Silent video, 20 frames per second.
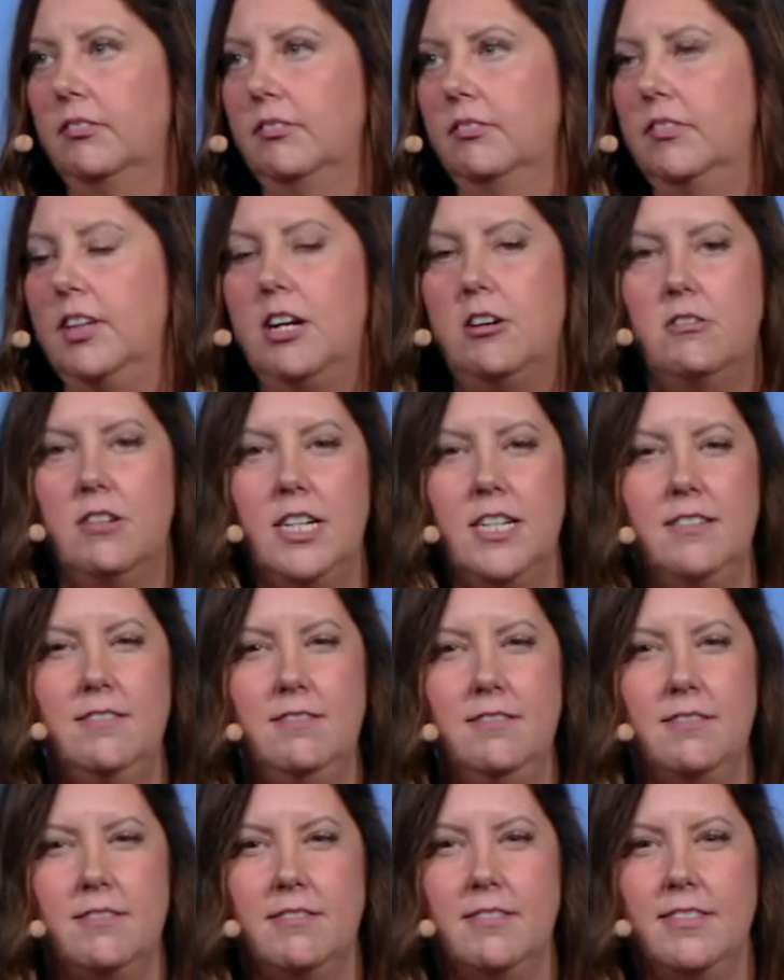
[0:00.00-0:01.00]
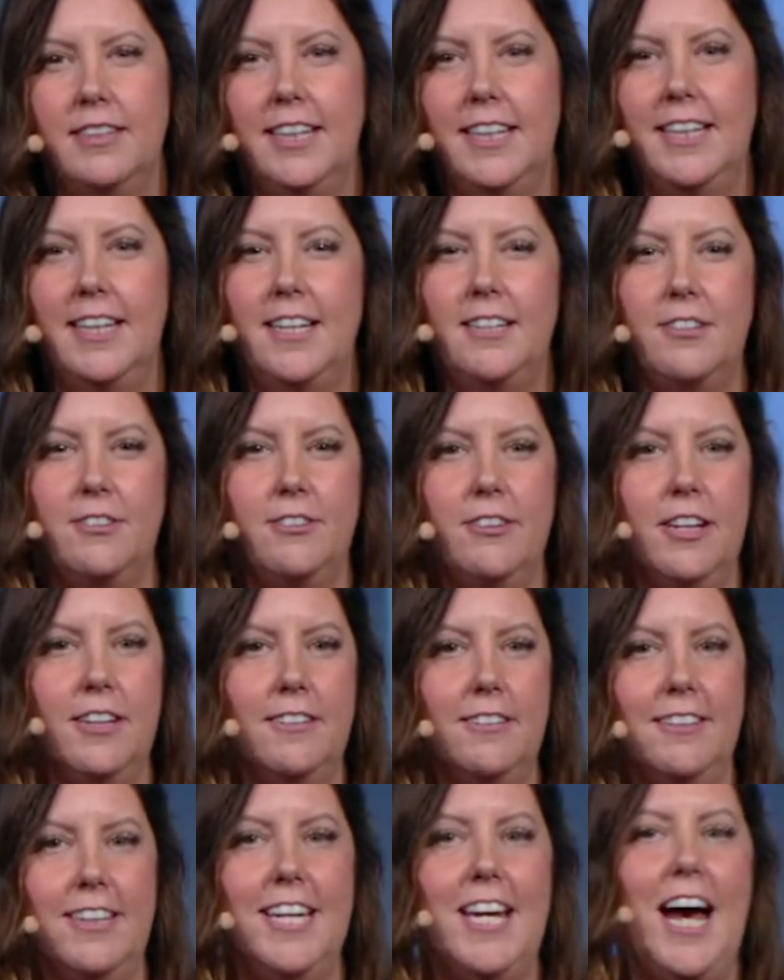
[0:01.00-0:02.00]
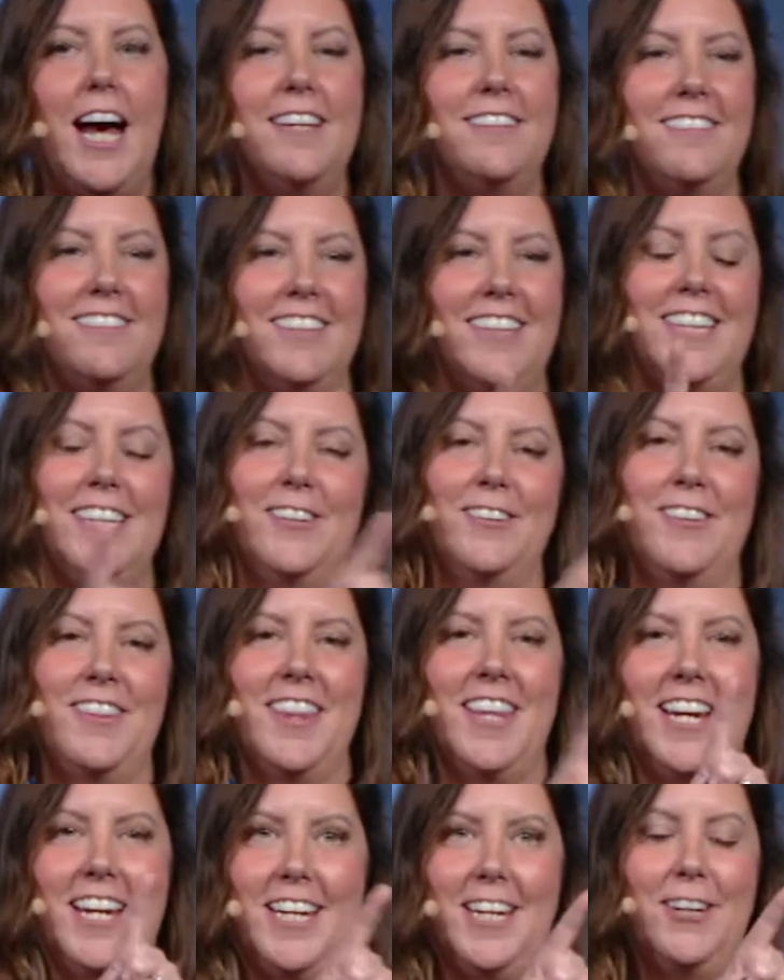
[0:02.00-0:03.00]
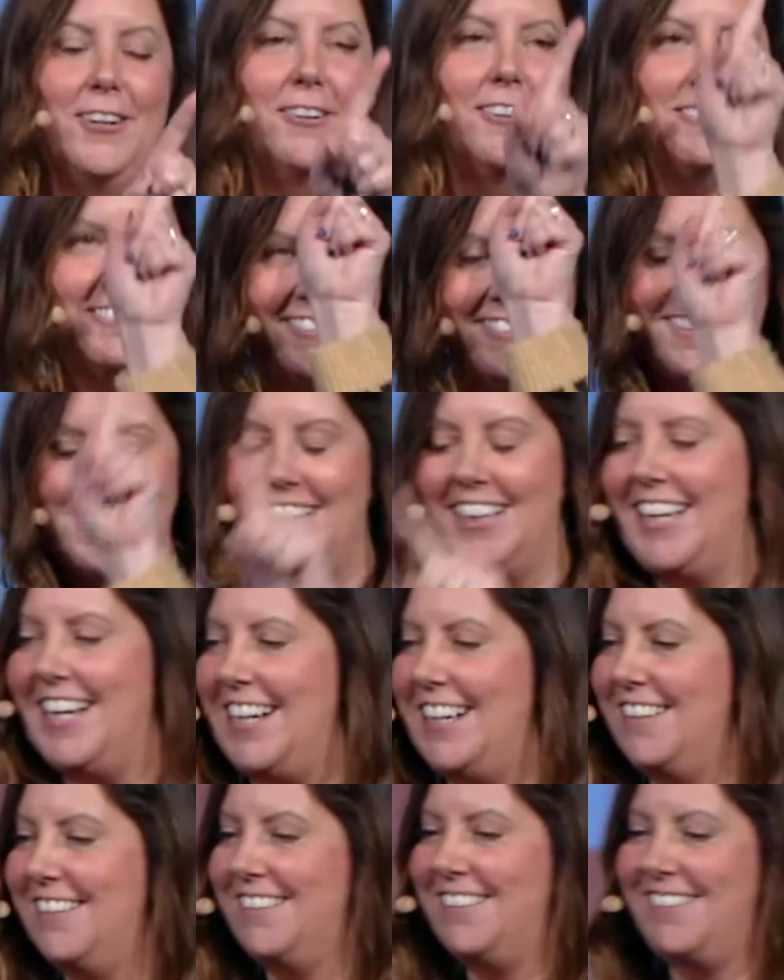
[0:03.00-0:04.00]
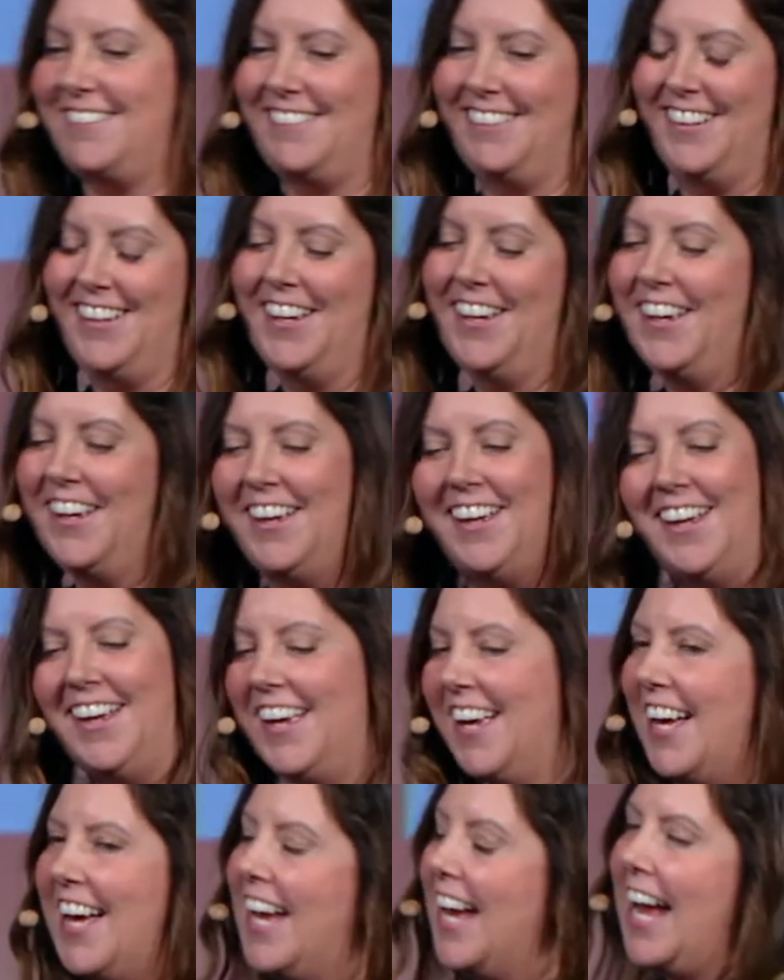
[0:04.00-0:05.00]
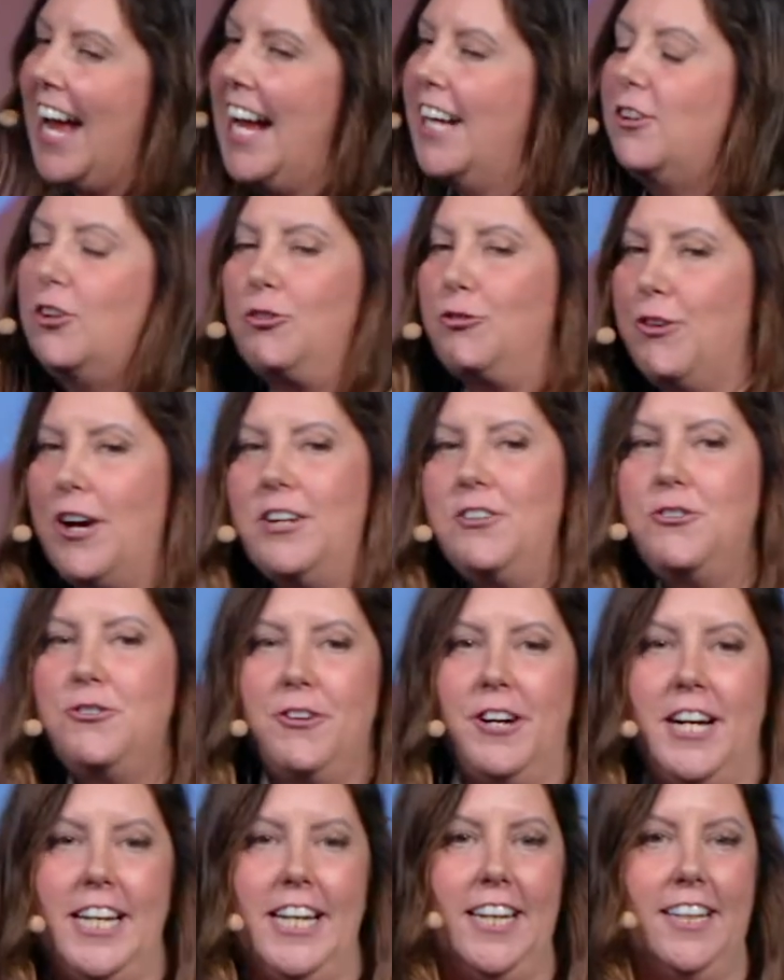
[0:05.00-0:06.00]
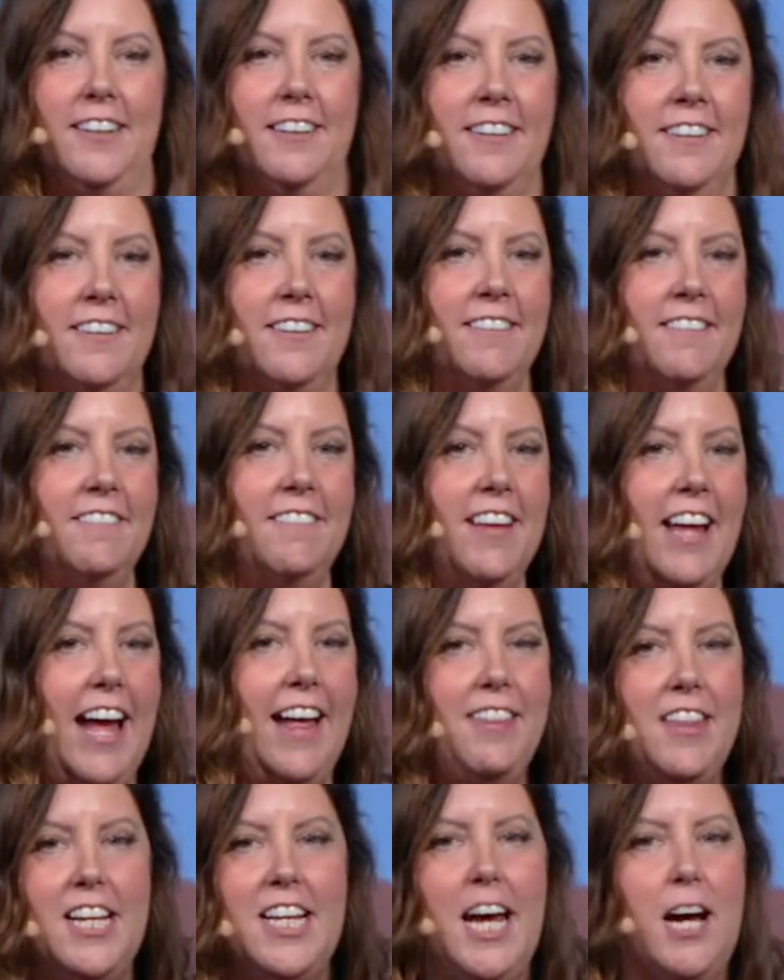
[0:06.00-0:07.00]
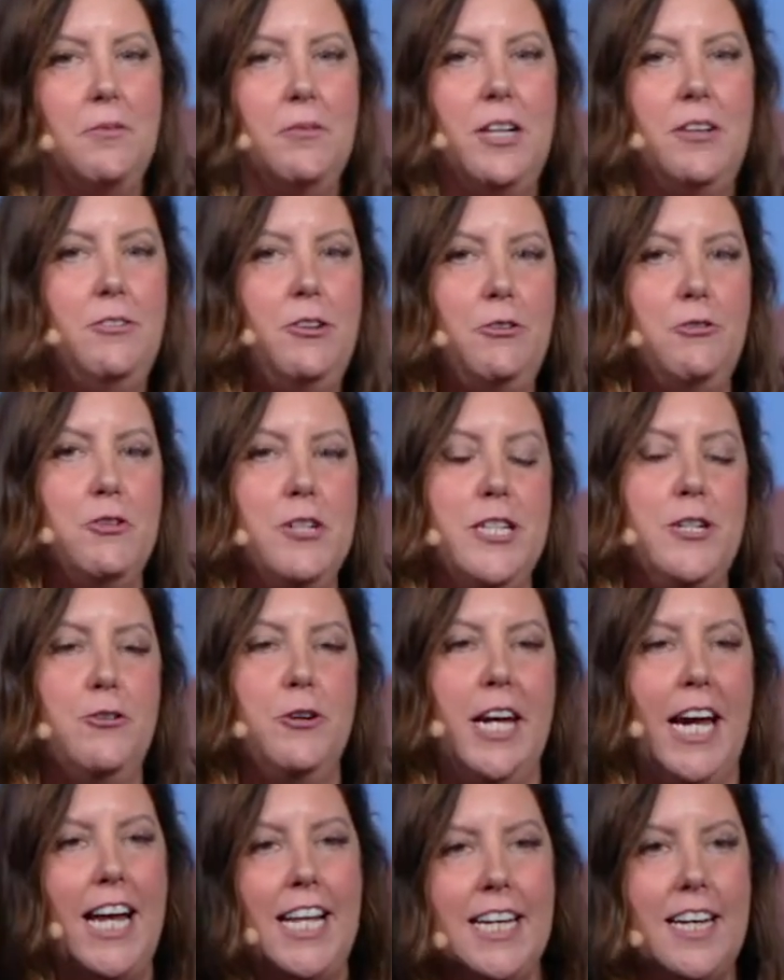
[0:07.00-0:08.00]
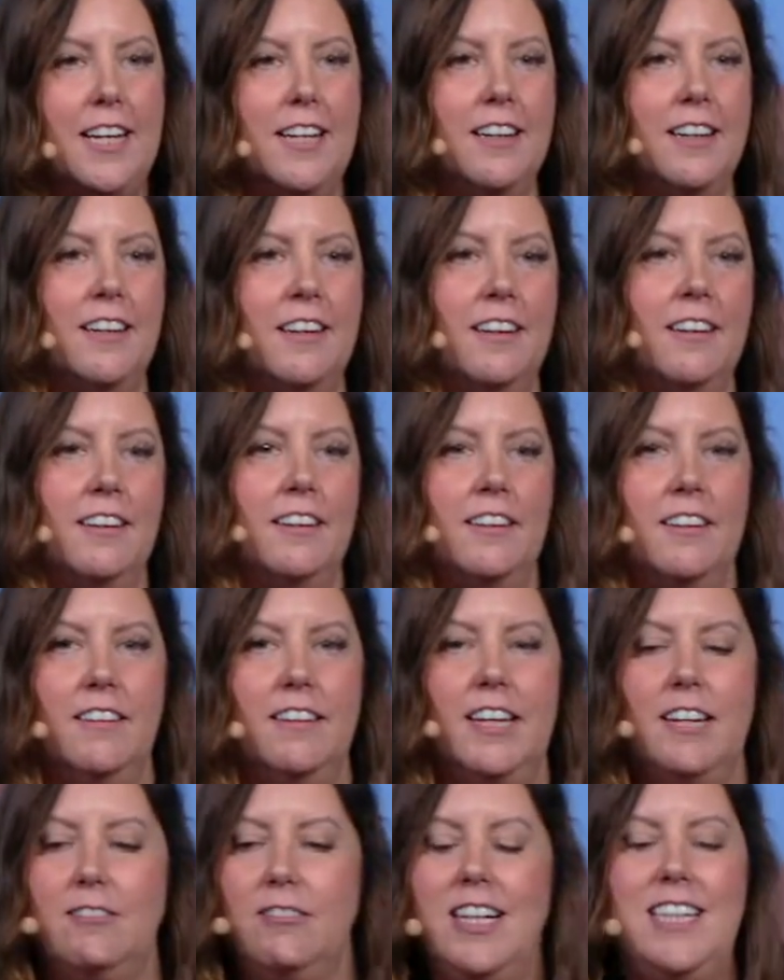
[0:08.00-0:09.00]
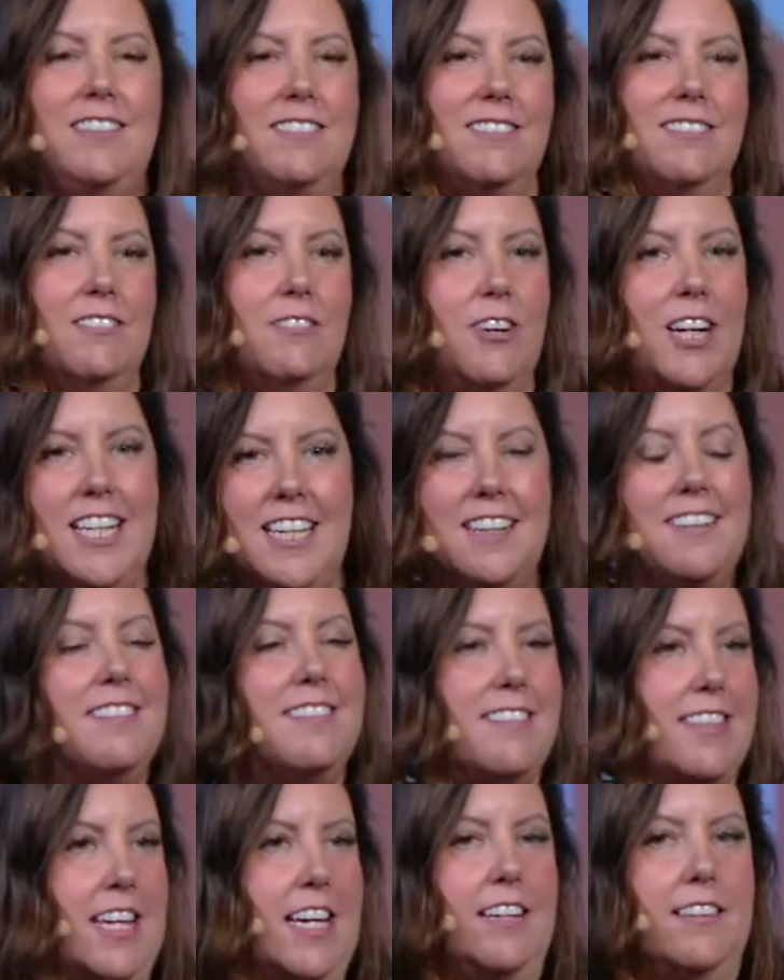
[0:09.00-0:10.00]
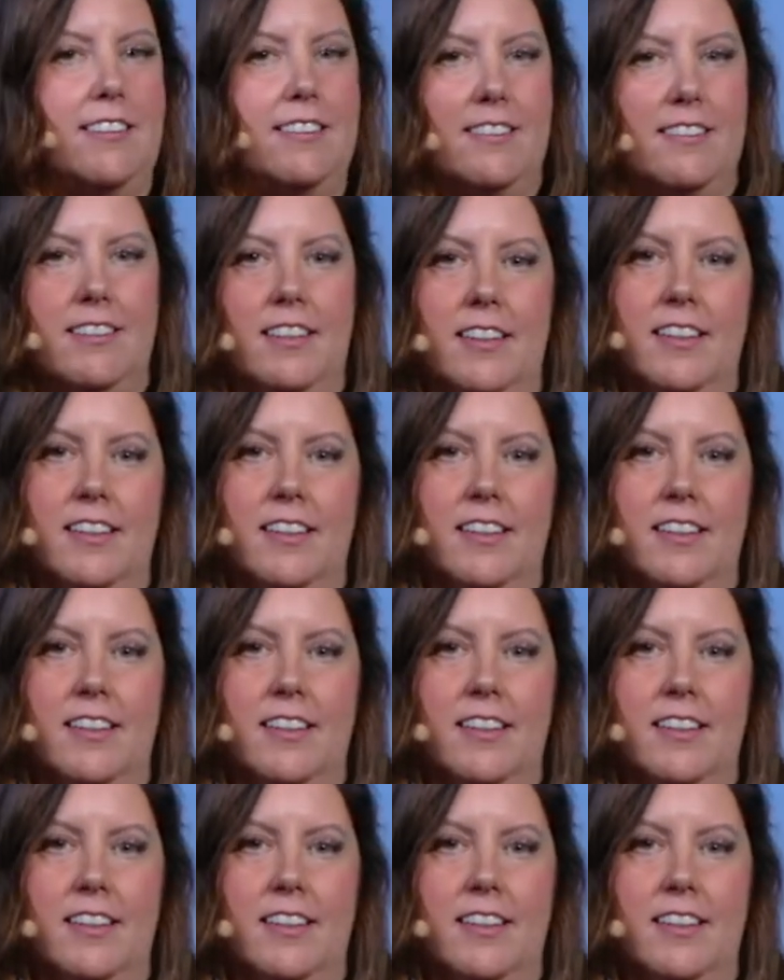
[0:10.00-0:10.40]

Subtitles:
No one? Can I just not see? I see you. Thank you. It was the lights. It's frustrating. And then how many of you, when you get it, you're like, what is this?